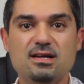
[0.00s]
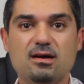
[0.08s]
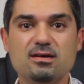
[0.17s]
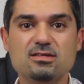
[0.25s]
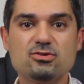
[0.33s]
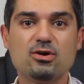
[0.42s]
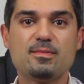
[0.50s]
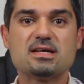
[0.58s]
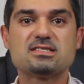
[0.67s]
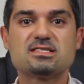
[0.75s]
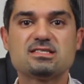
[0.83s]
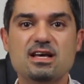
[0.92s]
Now, I'm going to talk
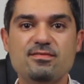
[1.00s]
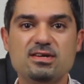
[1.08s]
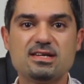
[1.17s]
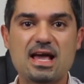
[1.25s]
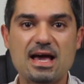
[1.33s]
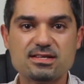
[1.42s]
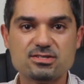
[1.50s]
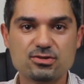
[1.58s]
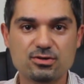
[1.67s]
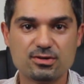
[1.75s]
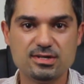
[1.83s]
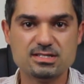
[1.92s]
about seven
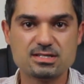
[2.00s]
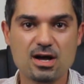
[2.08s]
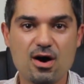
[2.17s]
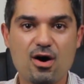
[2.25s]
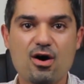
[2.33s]
categories